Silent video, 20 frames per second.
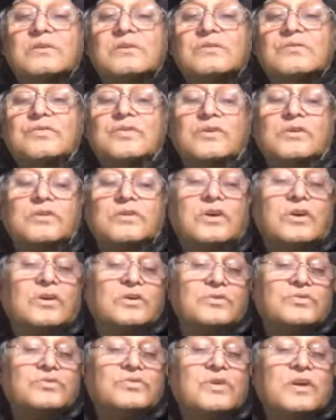for
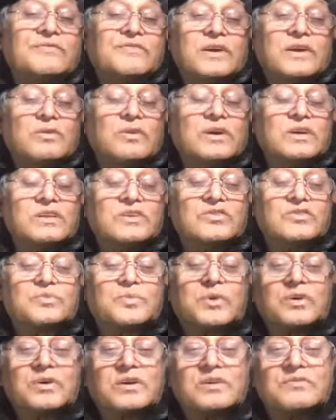those who are viewing this
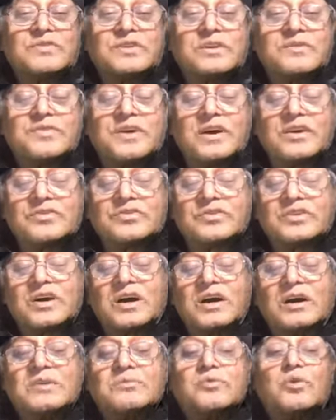program for the first
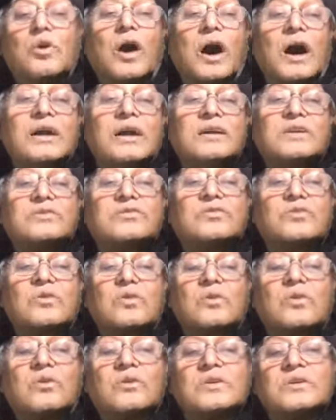time, why it is
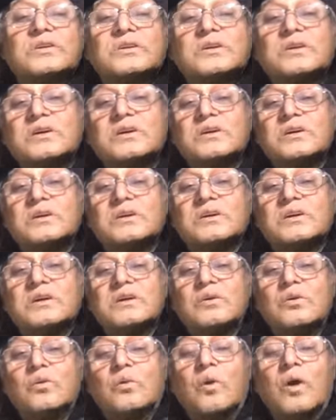called
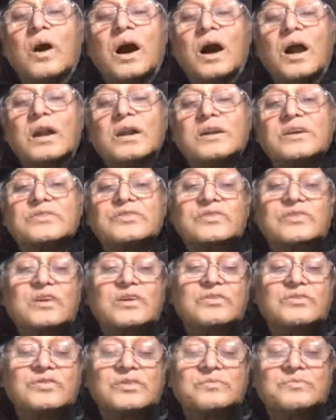world
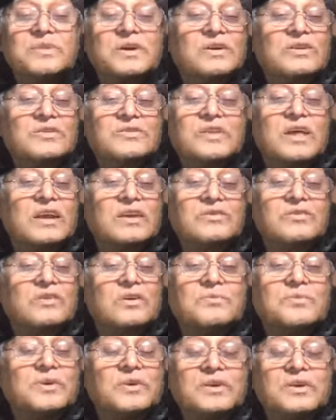exclusive, because there is
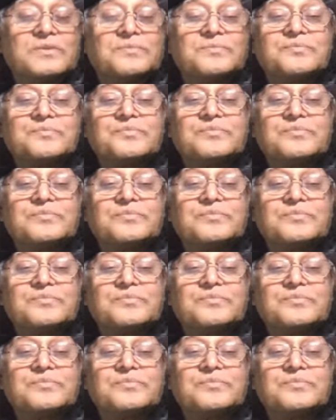nobody